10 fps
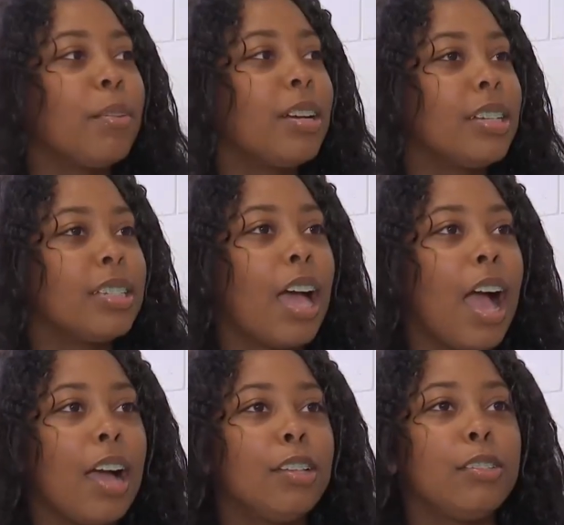because
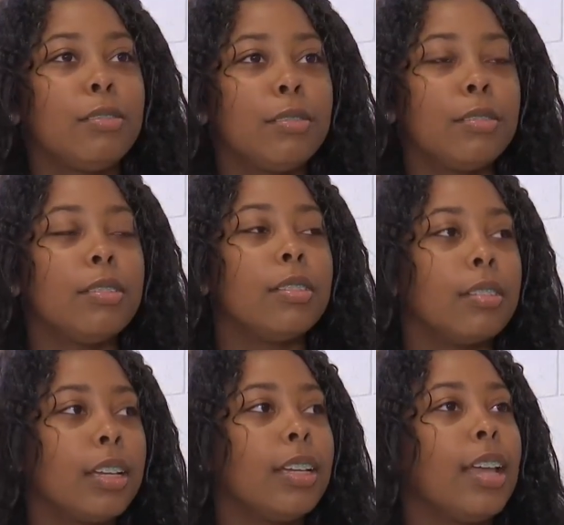I'm
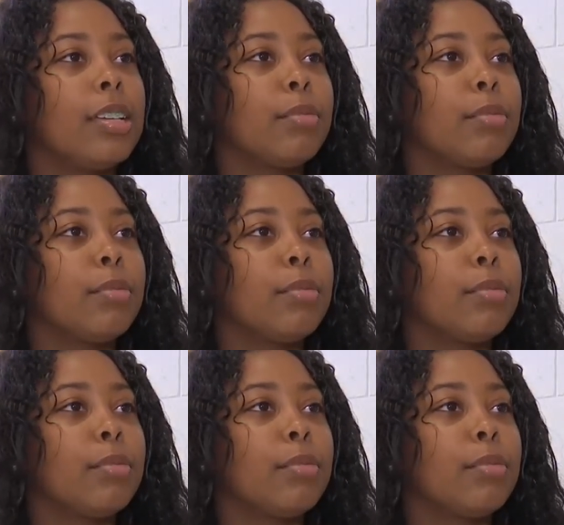looking at some